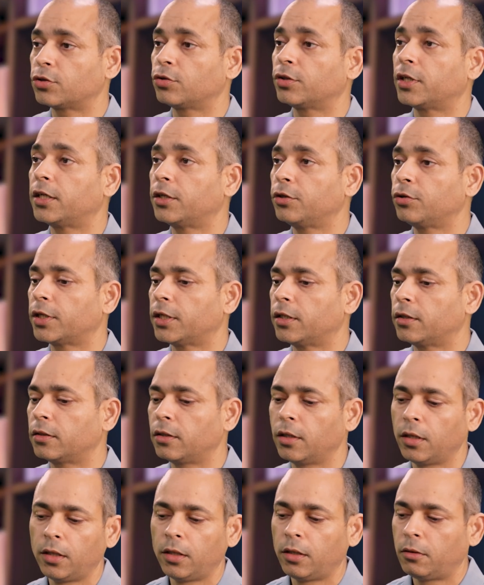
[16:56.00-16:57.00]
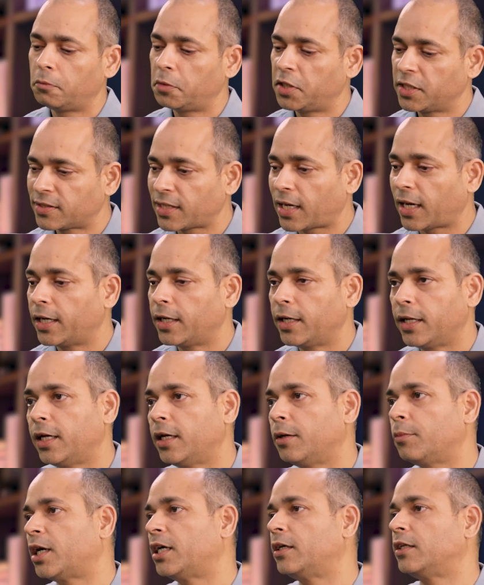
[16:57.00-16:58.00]
so that you can decide,
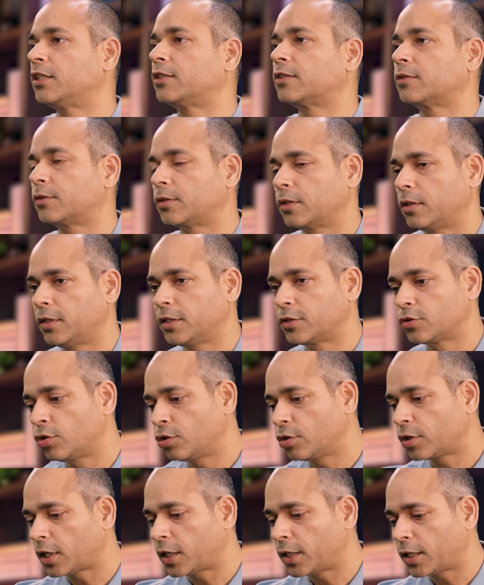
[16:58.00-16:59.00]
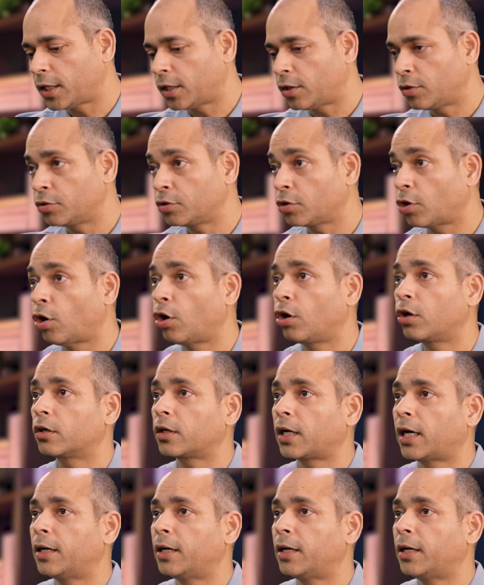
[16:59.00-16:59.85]
hey, my disk is going to run out, or